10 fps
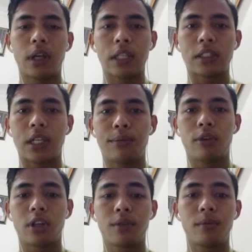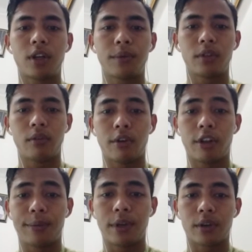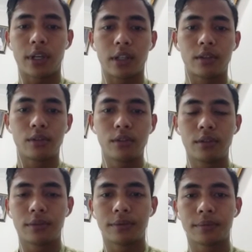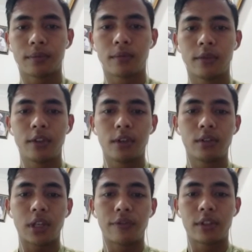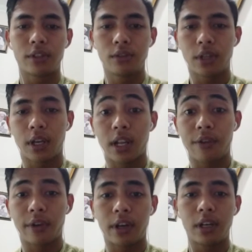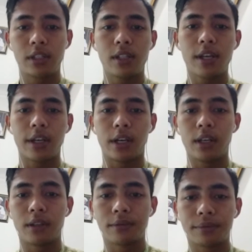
Assalamualaikum warahmatullahi wabarakatuh. Good afternoon and have a nice day all.